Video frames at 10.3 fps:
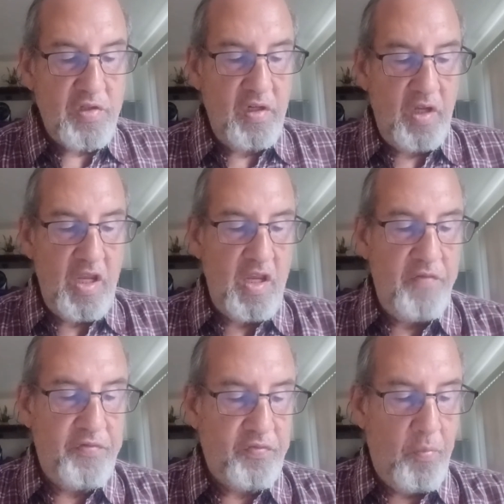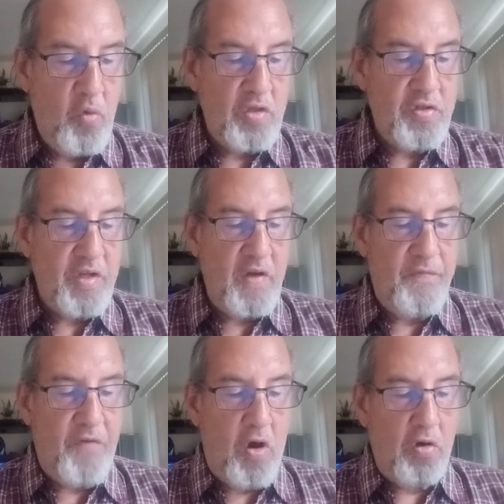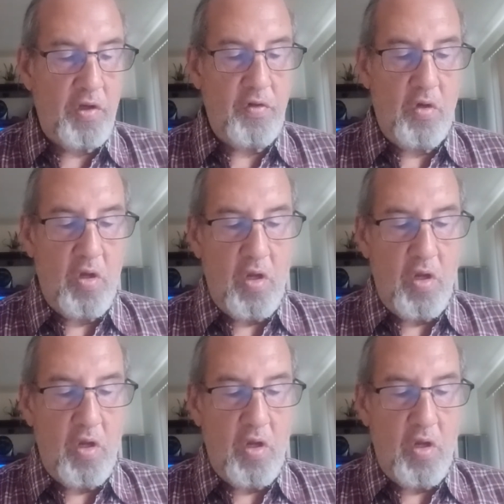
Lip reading: and leaves from which they'd fallen,